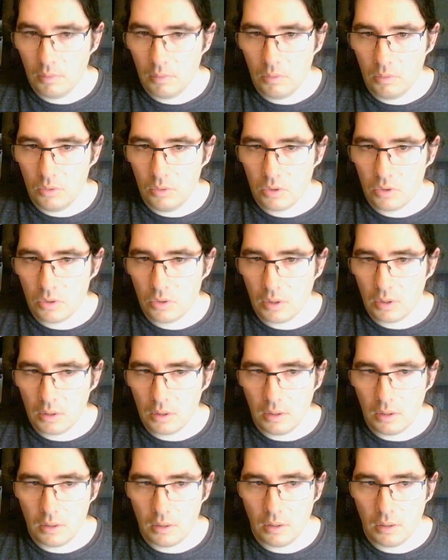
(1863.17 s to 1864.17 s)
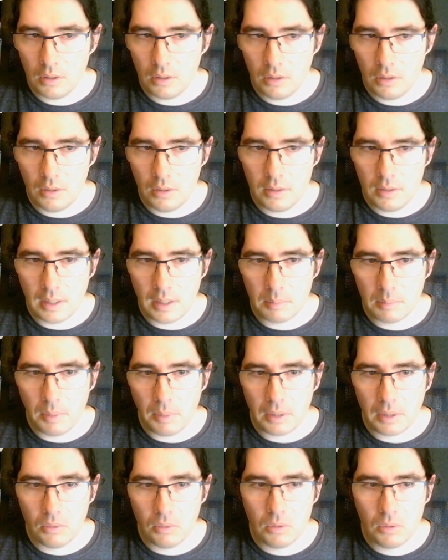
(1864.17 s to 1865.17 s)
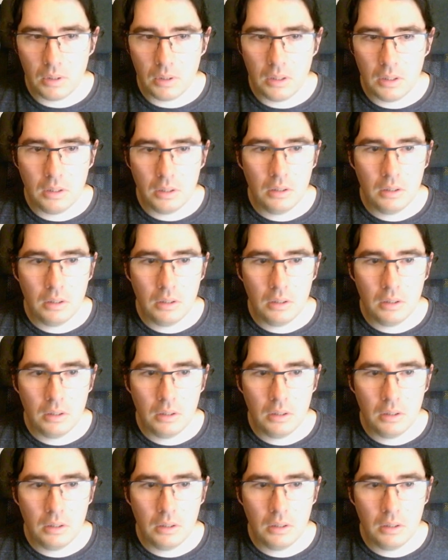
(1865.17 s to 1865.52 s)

Just stick the deck back on here.